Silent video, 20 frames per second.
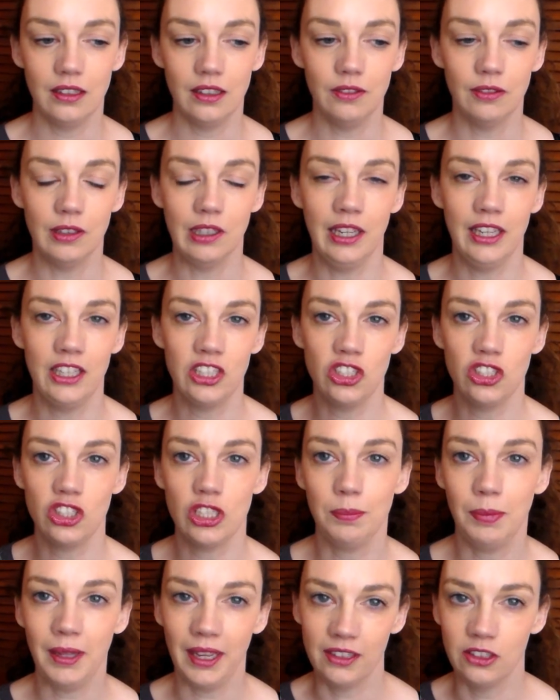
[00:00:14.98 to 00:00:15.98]
a
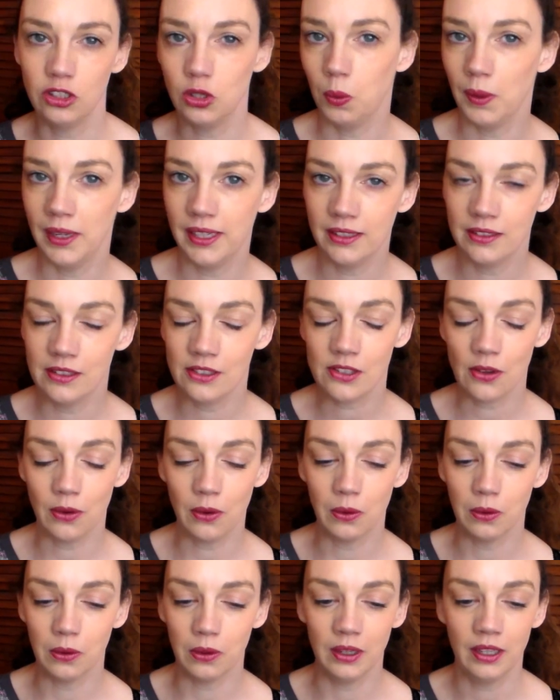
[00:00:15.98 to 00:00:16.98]
relationship like twins,
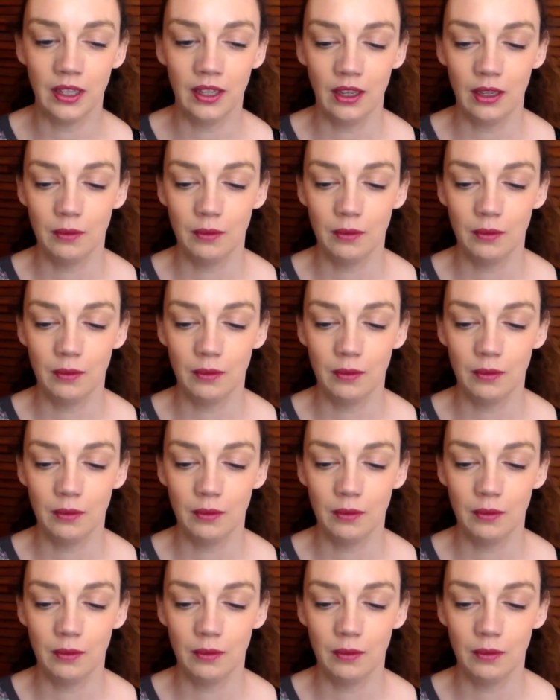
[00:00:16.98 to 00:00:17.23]
or